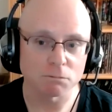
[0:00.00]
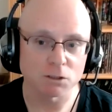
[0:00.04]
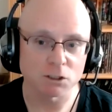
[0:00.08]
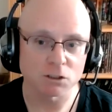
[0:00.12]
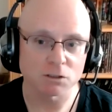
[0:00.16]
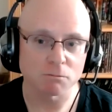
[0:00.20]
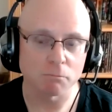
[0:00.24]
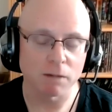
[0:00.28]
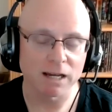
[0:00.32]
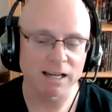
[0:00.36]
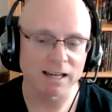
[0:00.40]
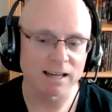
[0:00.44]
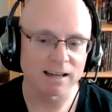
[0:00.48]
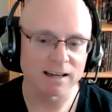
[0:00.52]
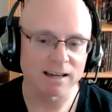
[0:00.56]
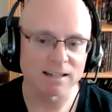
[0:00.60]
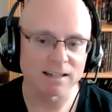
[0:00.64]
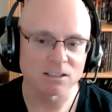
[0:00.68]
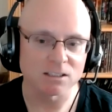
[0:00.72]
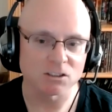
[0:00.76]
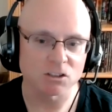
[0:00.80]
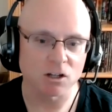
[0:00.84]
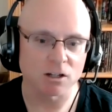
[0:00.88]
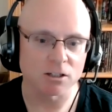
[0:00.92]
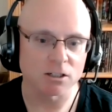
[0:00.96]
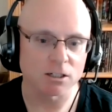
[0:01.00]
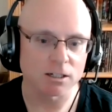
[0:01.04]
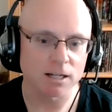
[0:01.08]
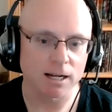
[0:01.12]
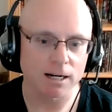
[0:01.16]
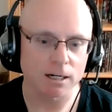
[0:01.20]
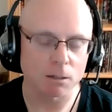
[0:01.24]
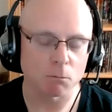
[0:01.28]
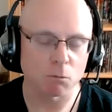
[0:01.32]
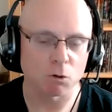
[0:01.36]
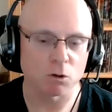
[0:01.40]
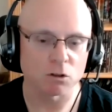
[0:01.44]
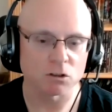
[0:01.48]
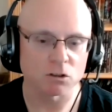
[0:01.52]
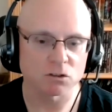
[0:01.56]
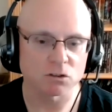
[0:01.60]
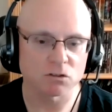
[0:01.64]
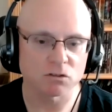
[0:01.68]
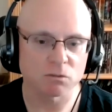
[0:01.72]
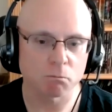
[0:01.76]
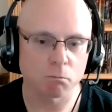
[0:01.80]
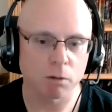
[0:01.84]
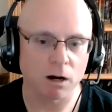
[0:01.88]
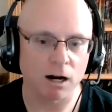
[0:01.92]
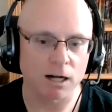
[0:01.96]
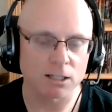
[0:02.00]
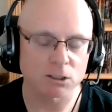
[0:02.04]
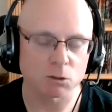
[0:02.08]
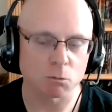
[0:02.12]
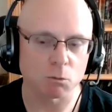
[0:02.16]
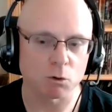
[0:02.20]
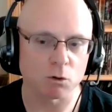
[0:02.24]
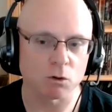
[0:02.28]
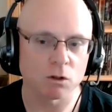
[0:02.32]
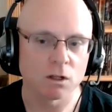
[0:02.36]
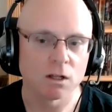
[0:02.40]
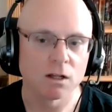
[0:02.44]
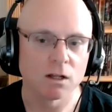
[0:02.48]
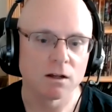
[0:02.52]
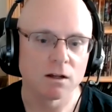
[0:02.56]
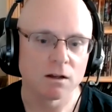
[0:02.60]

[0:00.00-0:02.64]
just making it as undetectable as possible.